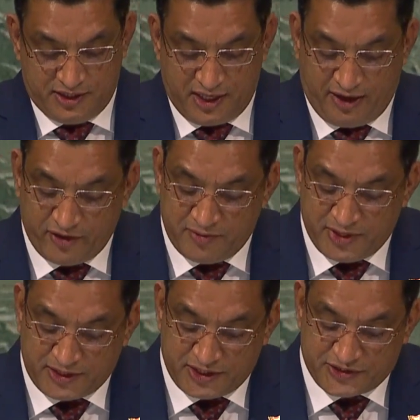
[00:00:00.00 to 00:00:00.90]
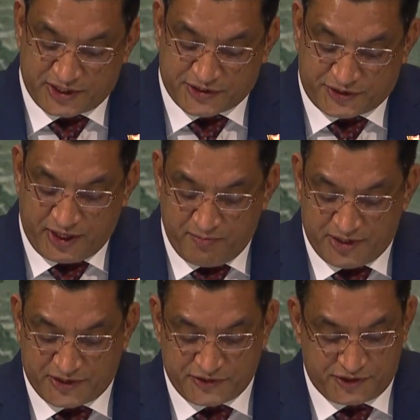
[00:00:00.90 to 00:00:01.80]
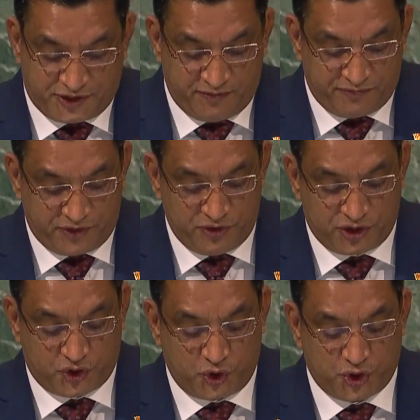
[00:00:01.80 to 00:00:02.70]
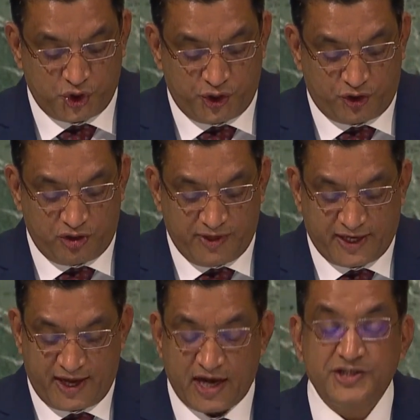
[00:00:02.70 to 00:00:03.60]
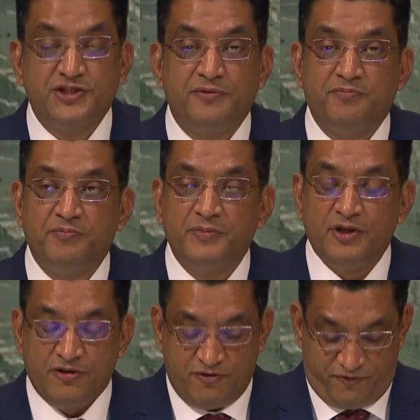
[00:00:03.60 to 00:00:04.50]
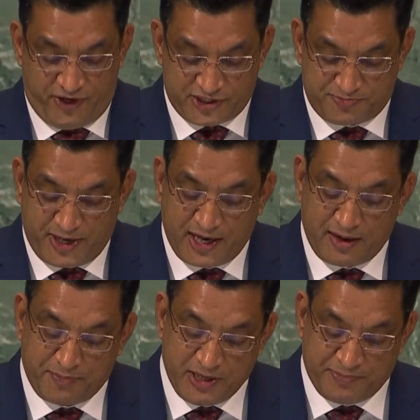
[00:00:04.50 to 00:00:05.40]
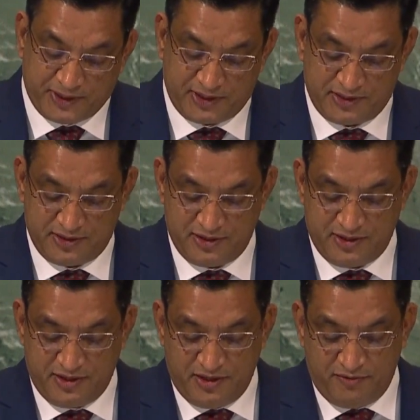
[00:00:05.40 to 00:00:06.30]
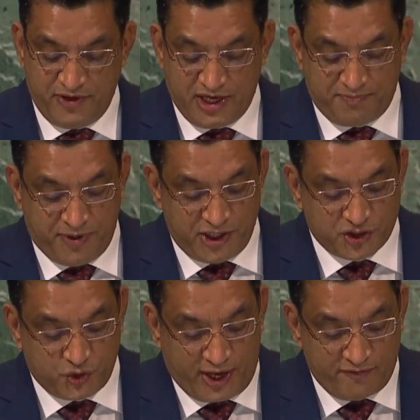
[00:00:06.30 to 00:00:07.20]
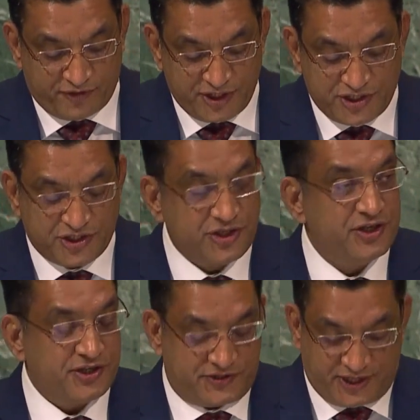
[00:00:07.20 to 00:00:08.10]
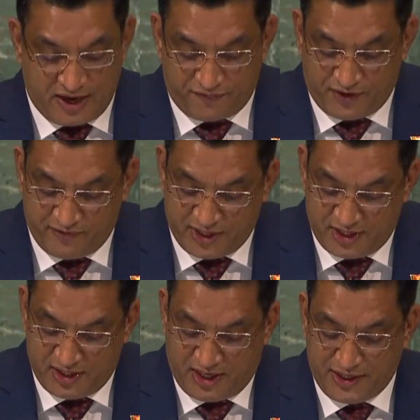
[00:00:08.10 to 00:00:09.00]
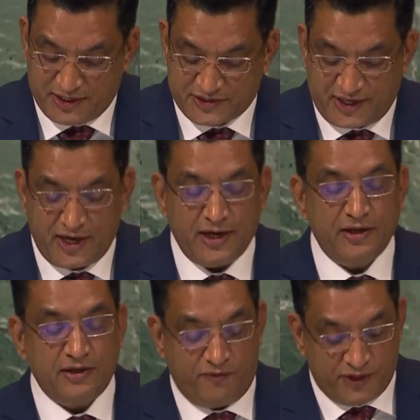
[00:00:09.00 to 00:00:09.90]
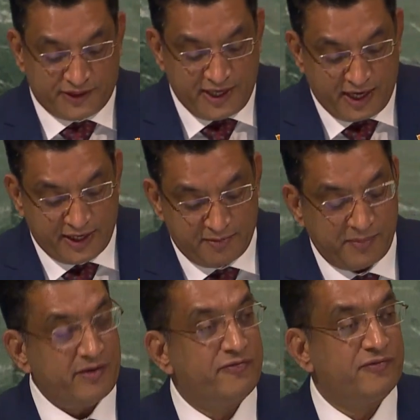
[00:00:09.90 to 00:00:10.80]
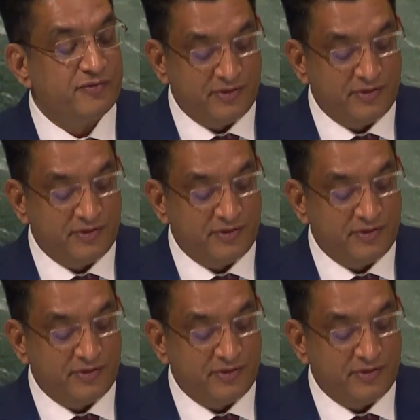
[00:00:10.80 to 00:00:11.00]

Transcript: The government is extremely sensitive to the socio-economic hardship faced by our people. We are pleased to have reached a staff-level understanding with the IMF.